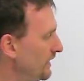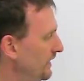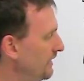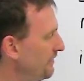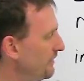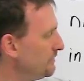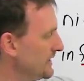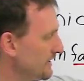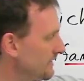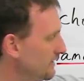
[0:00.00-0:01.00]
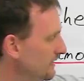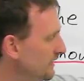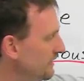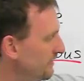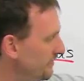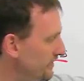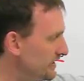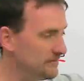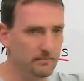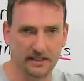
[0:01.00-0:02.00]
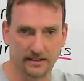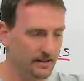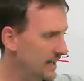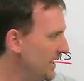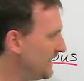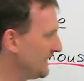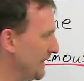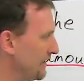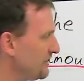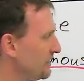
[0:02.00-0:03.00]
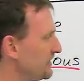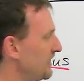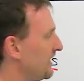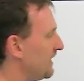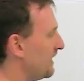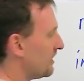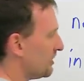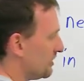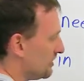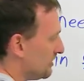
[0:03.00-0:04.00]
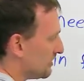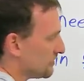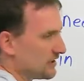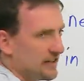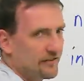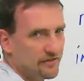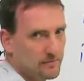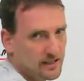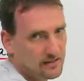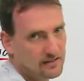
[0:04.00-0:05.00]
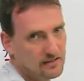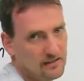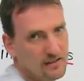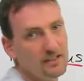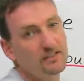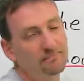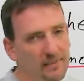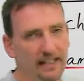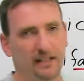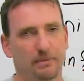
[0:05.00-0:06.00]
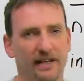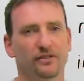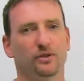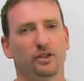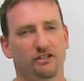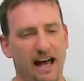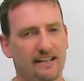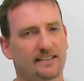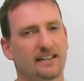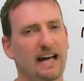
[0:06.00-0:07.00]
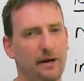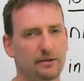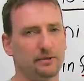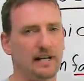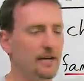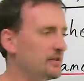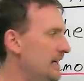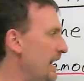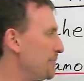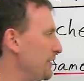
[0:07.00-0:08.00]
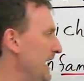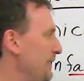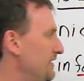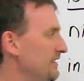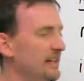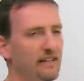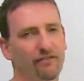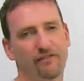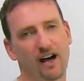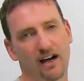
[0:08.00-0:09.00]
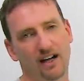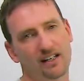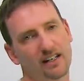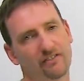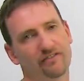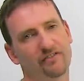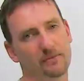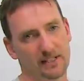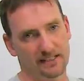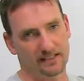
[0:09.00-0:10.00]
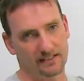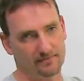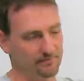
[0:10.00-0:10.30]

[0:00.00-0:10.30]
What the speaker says: Infamous, infamous. Now this looks like so infamous. It depends who you're asking how it's pronounced. I pronounce it infamous.